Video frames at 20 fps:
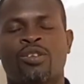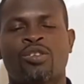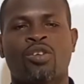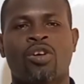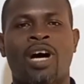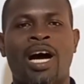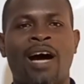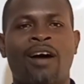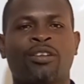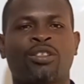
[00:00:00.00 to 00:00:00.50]

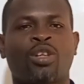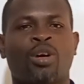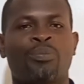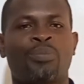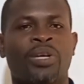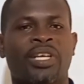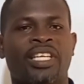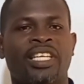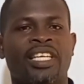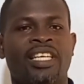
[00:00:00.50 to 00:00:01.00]
So our
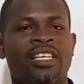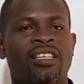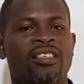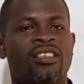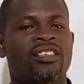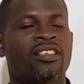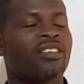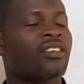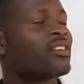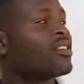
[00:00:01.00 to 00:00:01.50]
topic
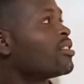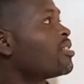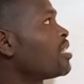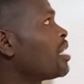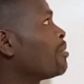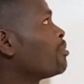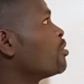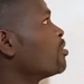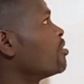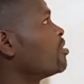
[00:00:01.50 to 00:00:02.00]
is
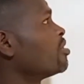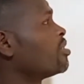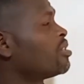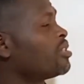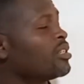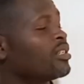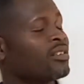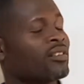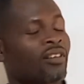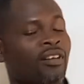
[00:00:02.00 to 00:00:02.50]

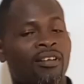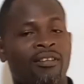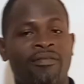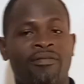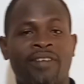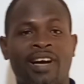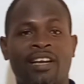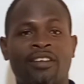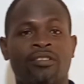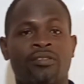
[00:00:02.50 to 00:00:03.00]
substitution
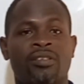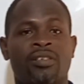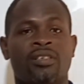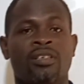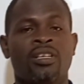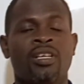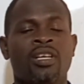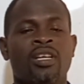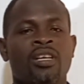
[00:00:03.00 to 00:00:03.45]
of values.